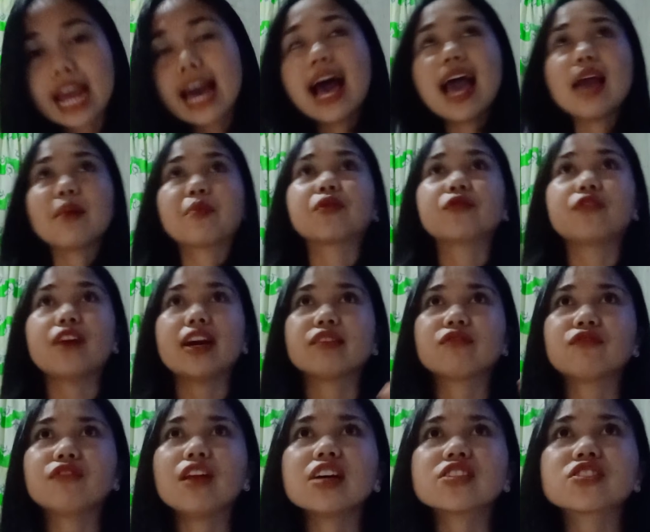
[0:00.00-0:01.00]
I provide
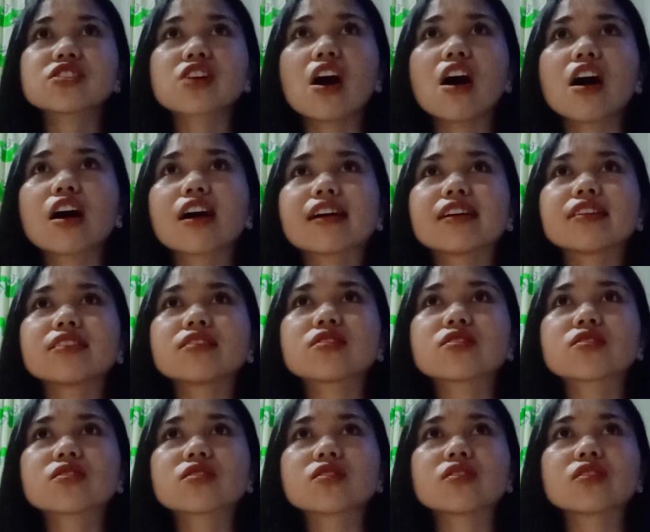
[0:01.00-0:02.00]

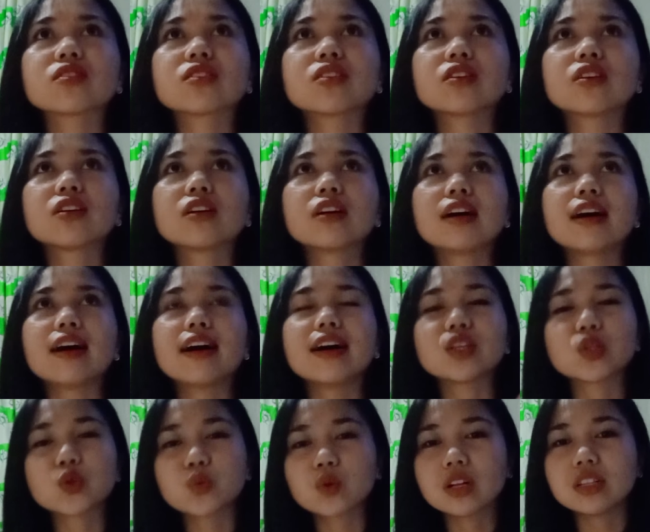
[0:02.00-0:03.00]
flashcards
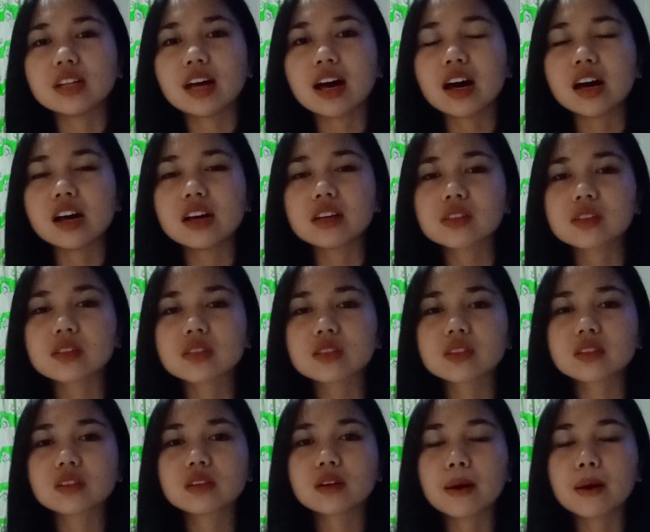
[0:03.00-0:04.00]
as well as